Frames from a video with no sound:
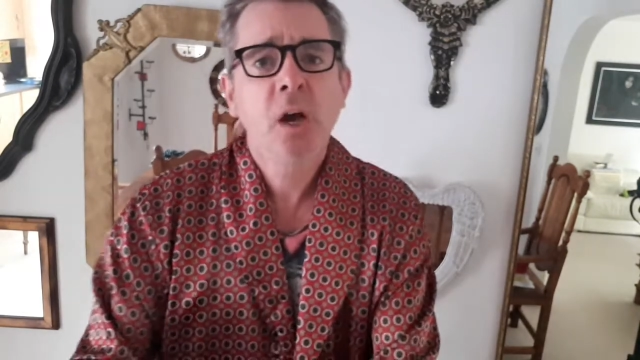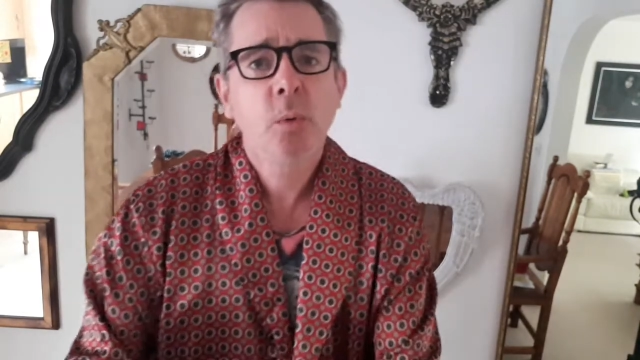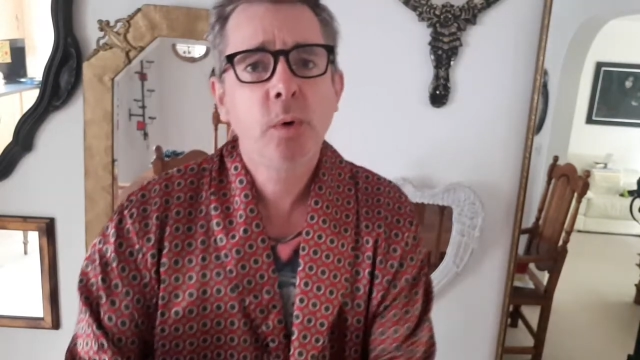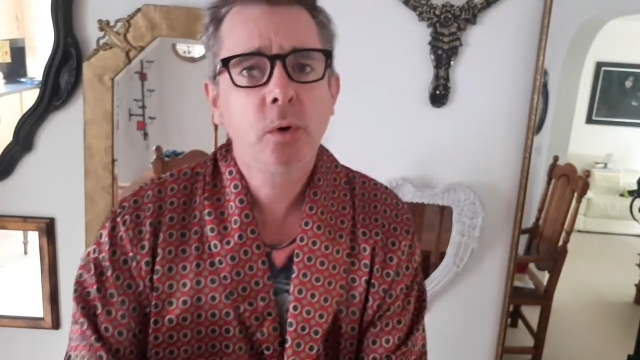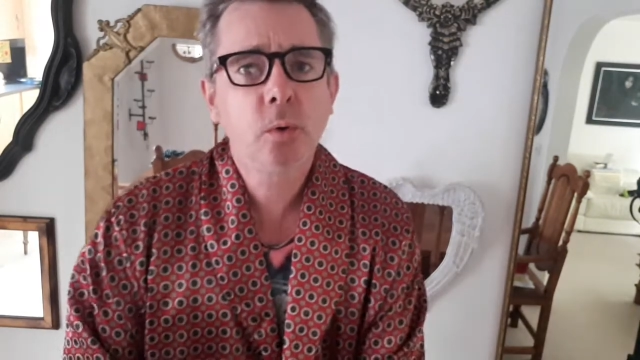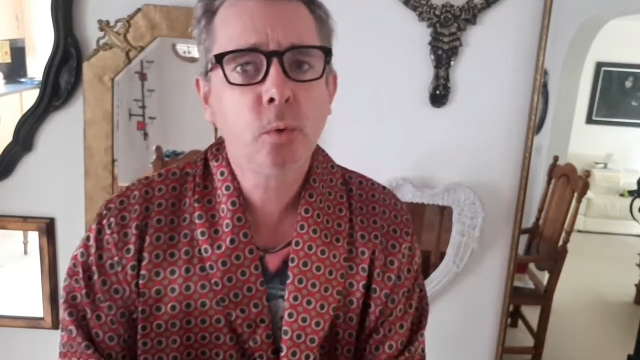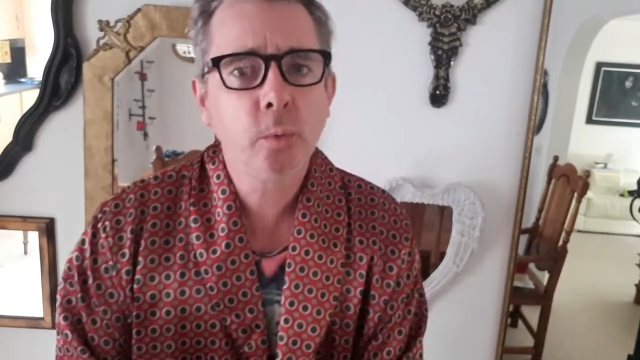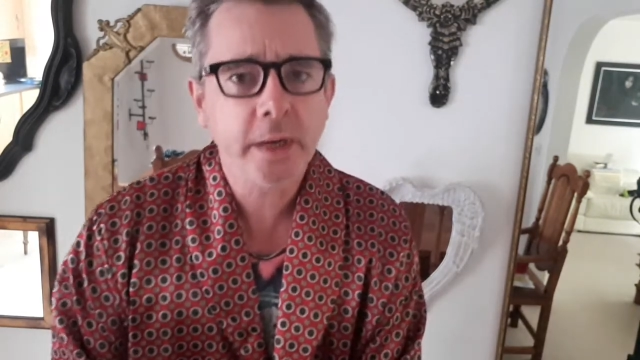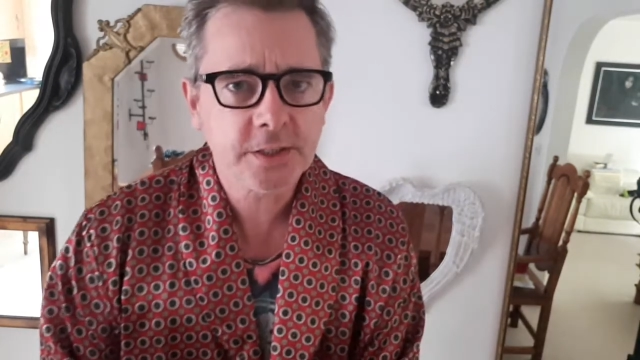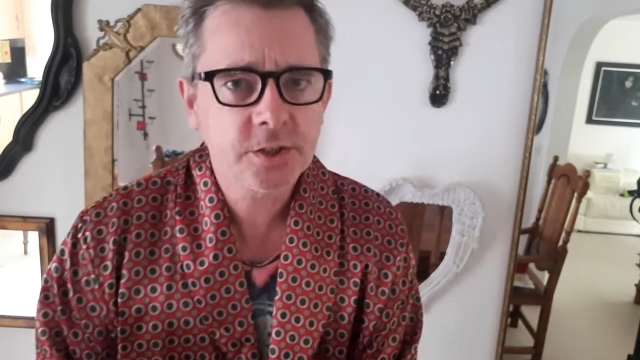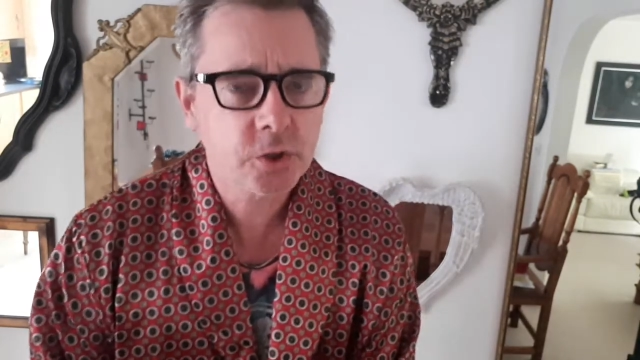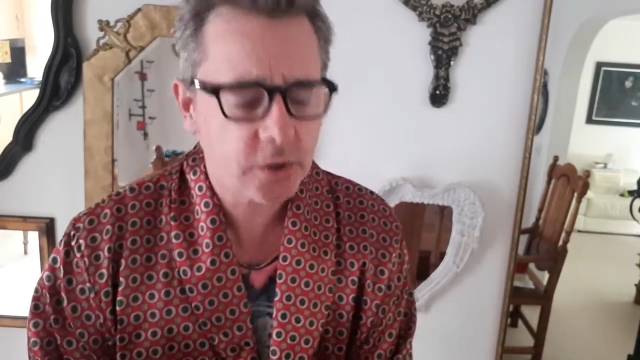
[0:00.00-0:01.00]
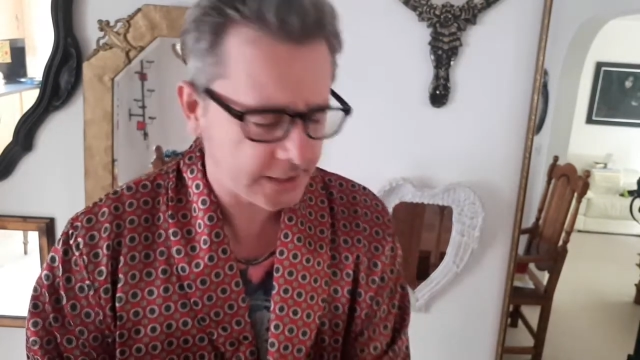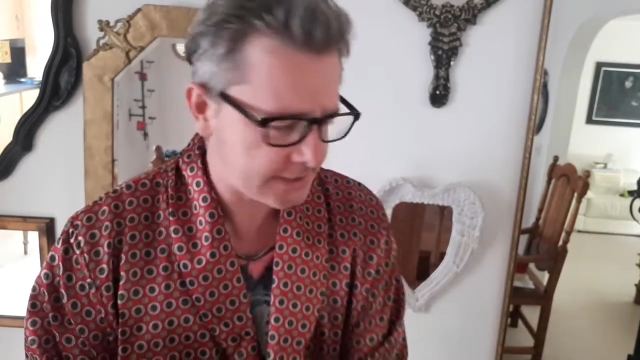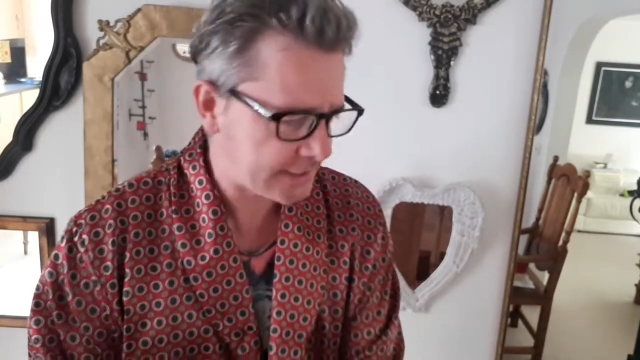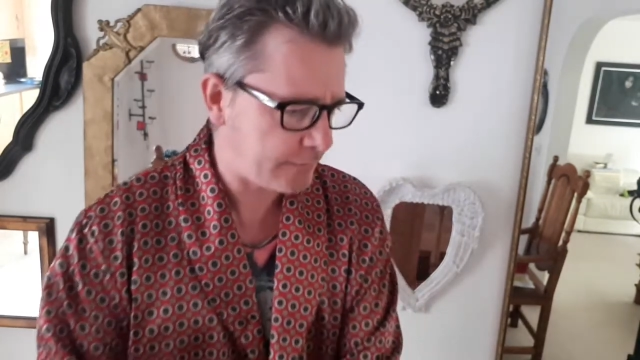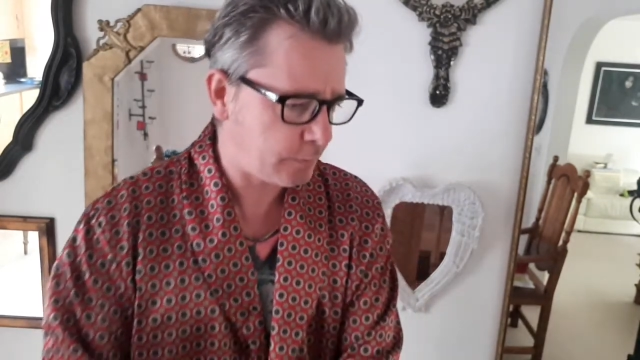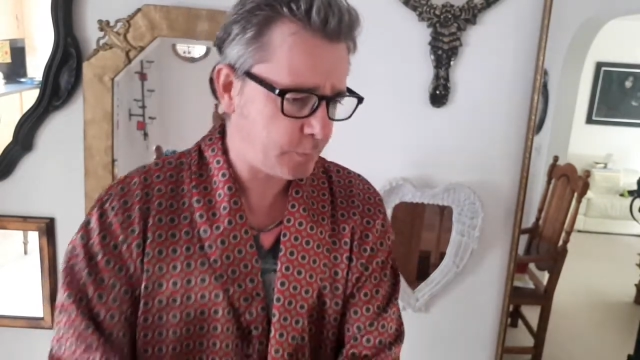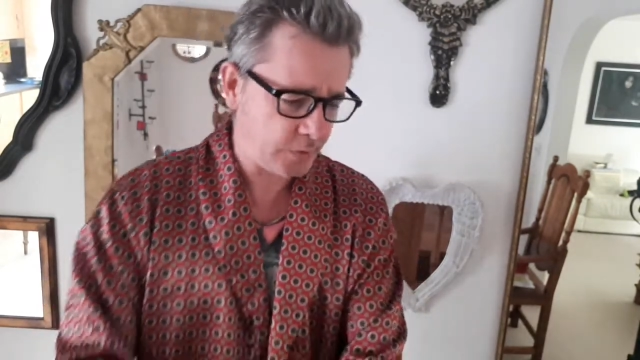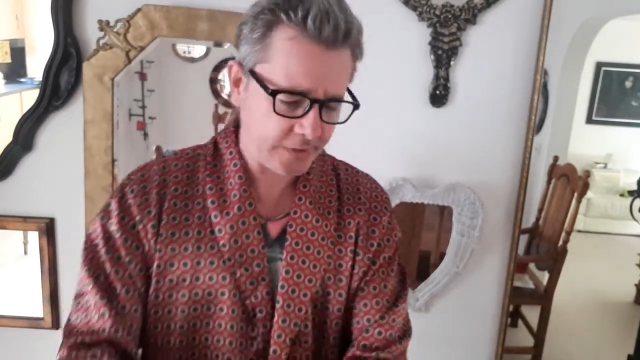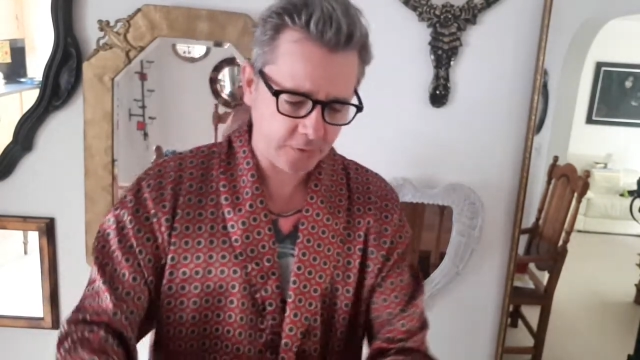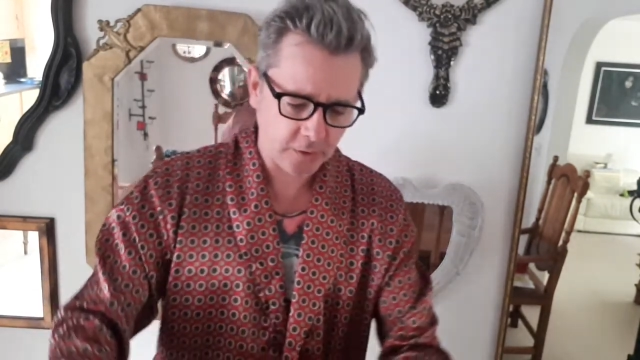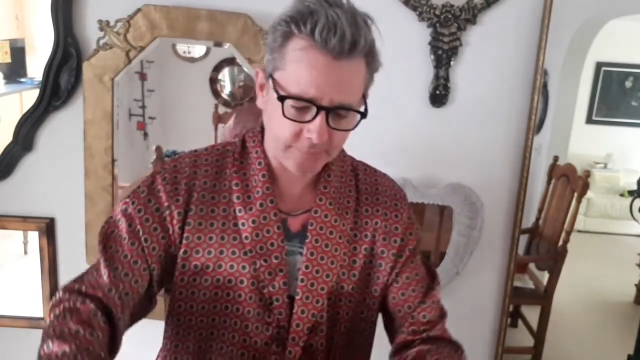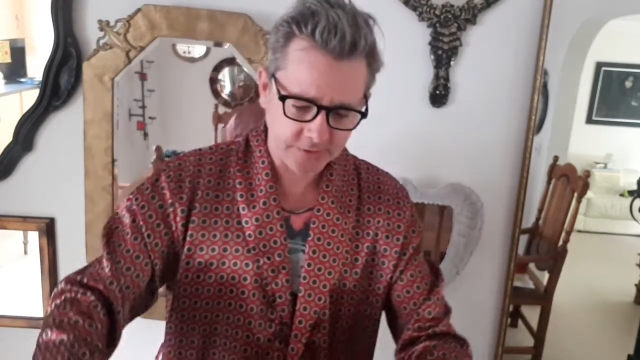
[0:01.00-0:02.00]
We're always trying to have a
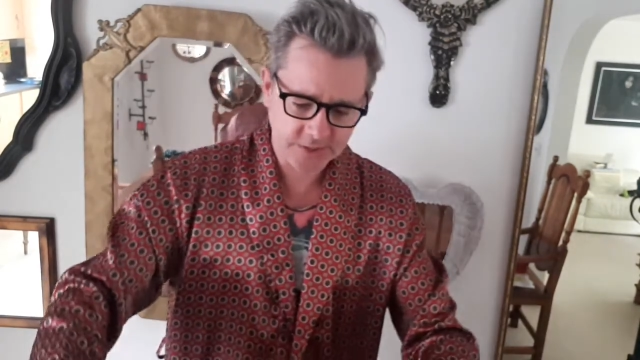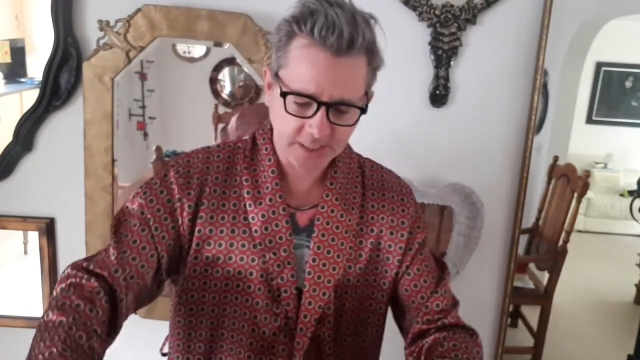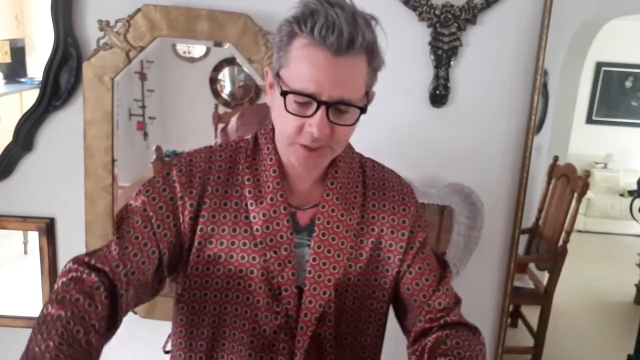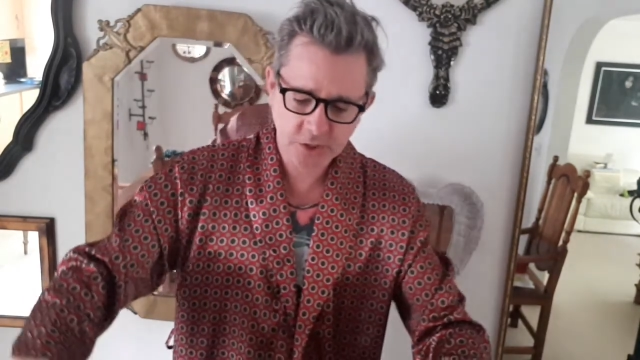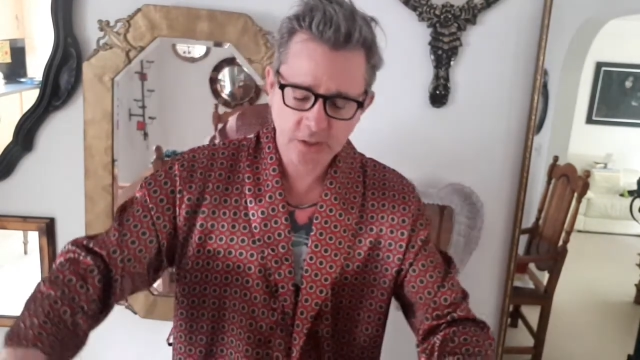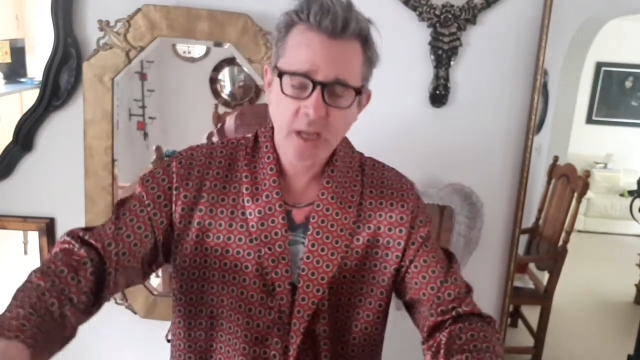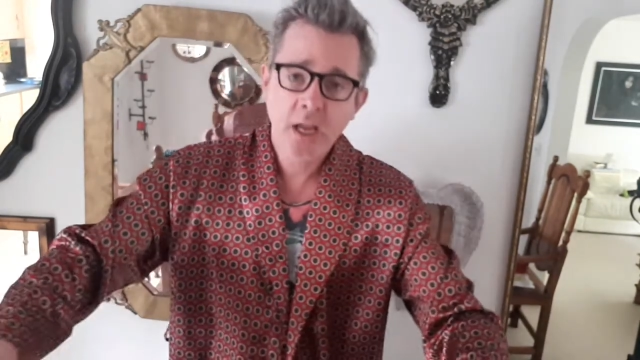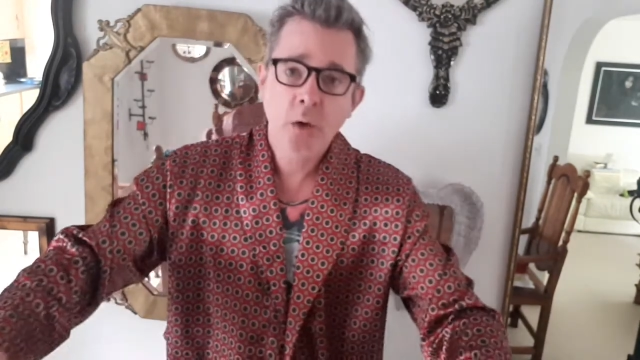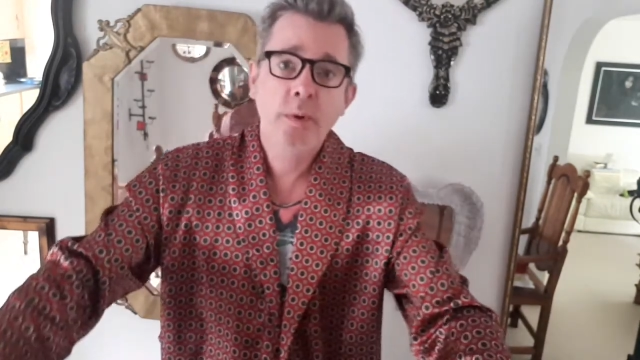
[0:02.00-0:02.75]
brief conversation